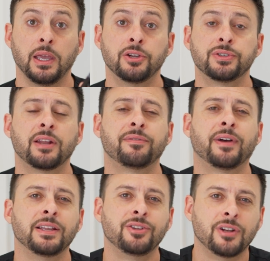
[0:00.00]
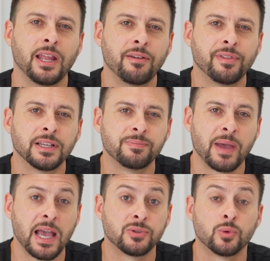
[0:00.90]
Here's how to find your Netflix
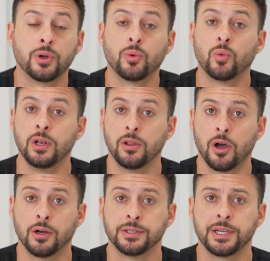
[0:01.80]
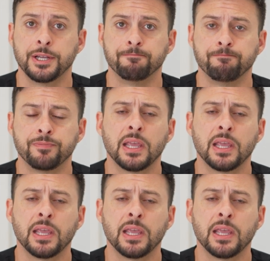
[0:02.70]
password when logged in.